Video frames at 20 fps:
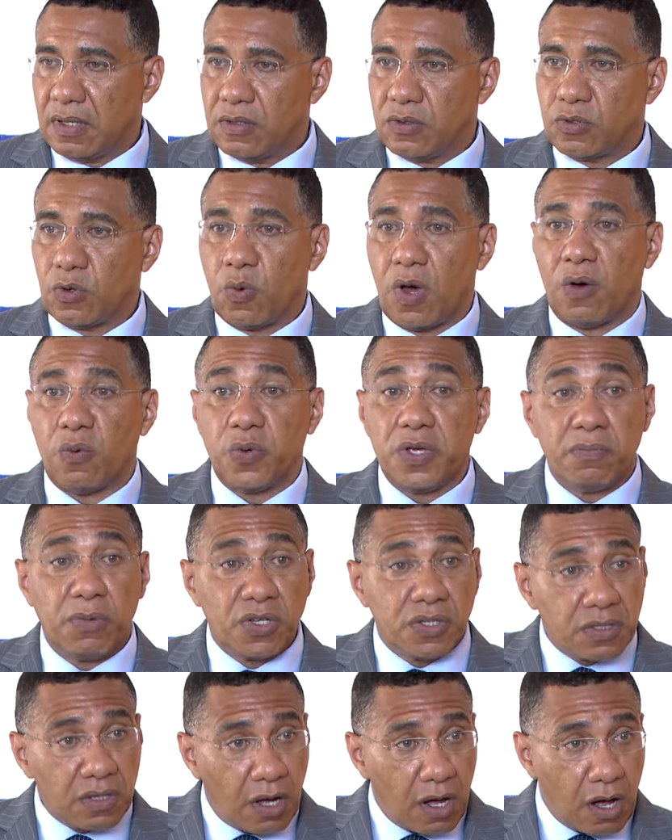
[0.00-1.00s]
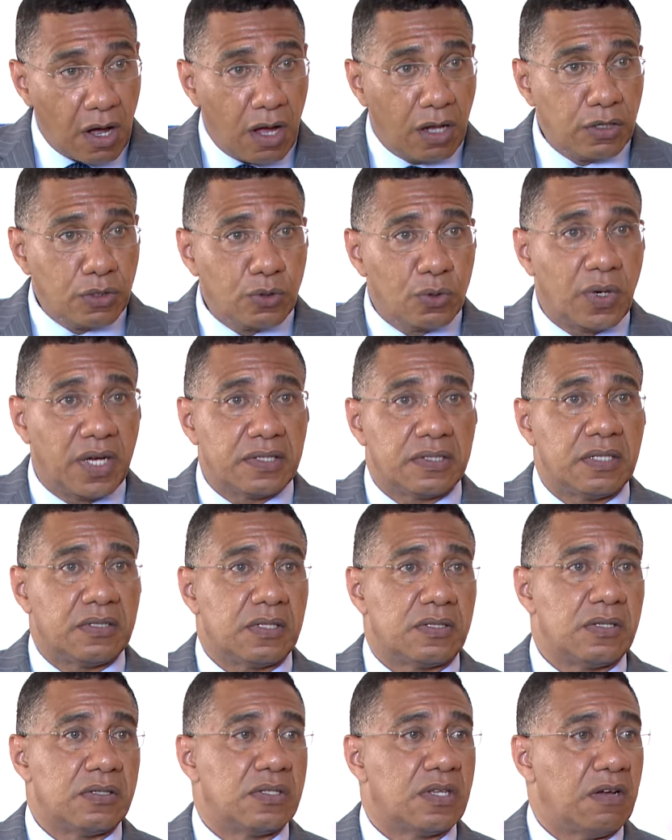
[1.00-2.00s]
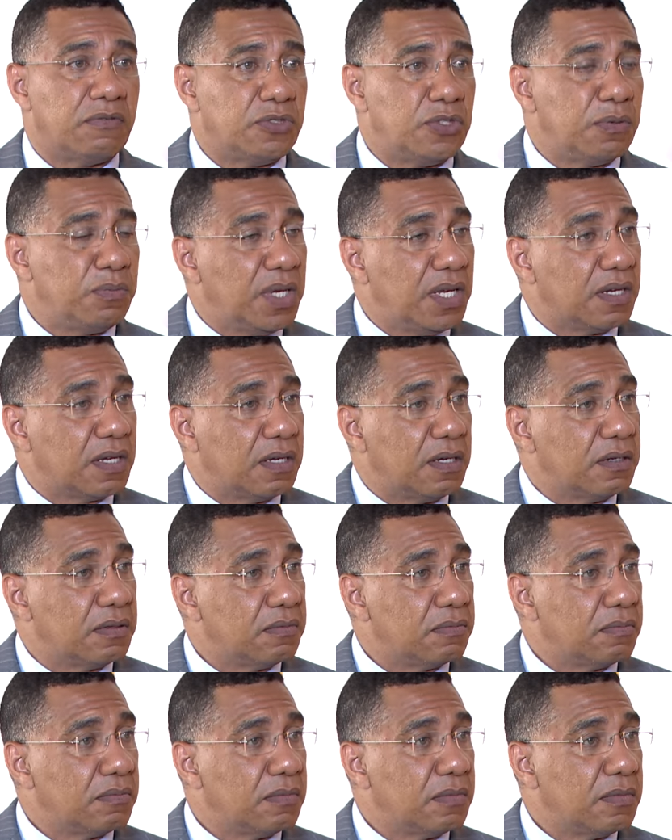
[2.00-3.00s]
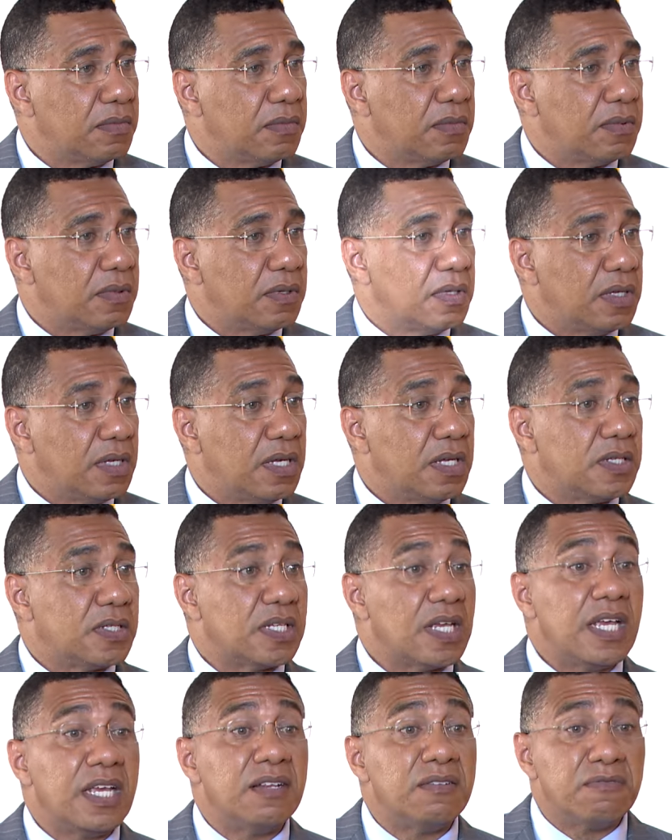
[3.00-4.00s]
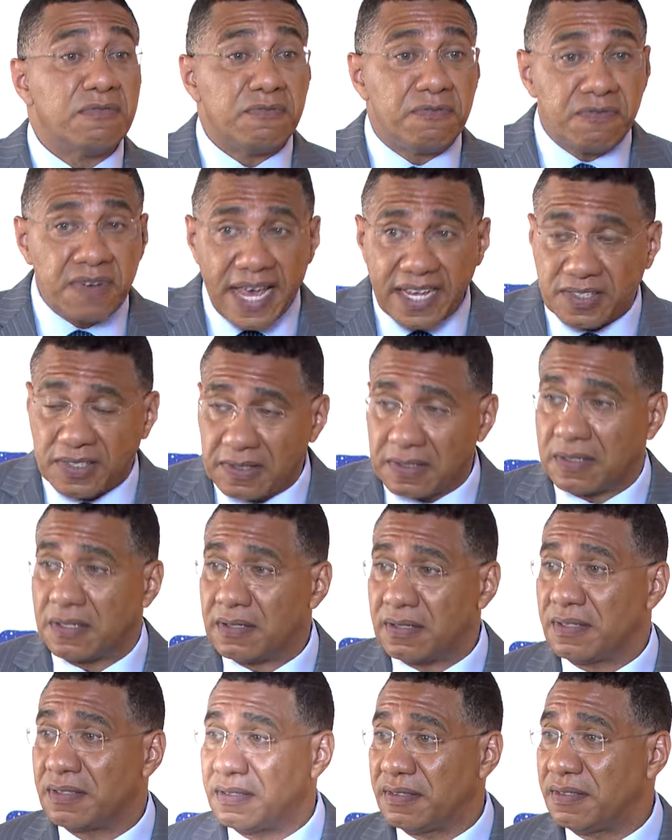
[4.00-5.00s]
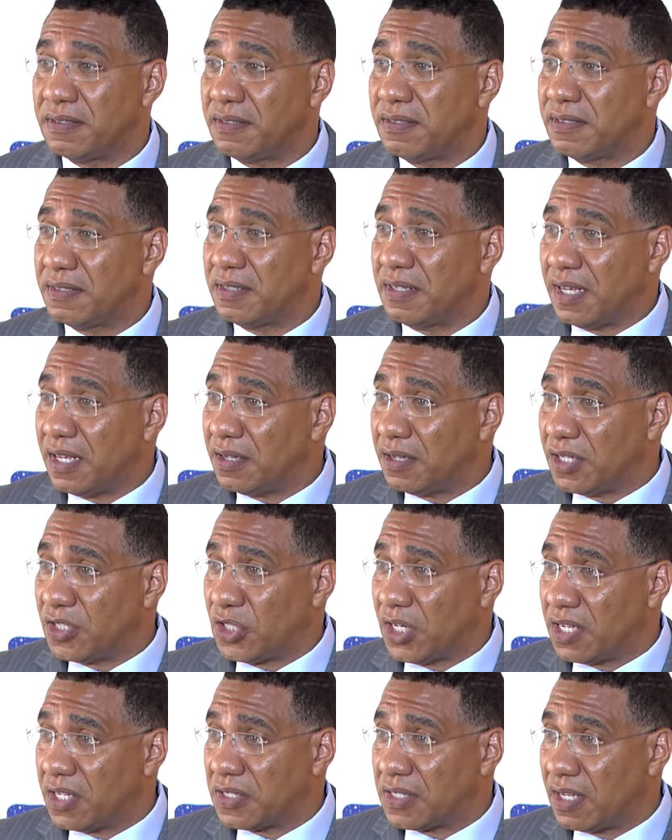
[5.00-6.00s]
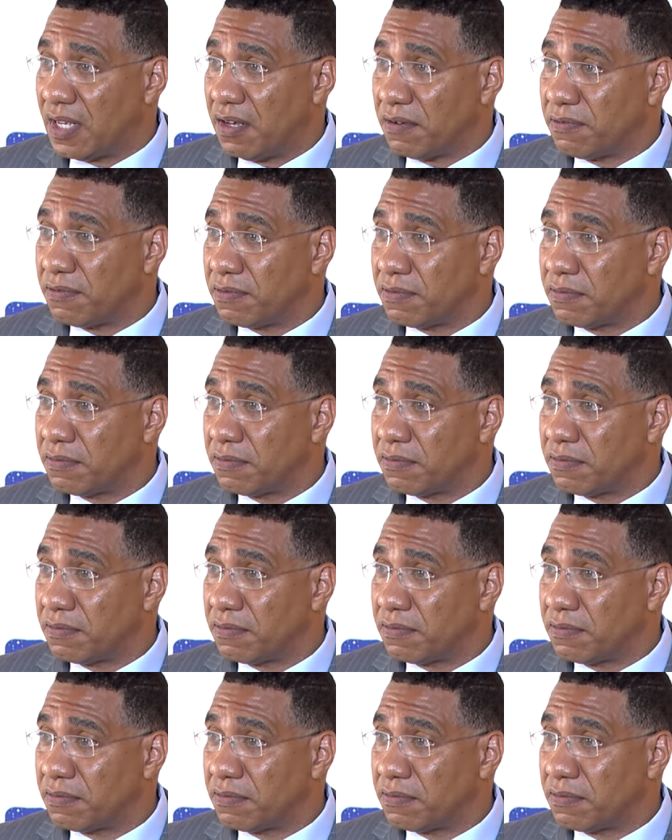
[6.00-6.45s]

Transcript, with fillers: So what we must all do as citizens of Jamaica is invest in the JCF.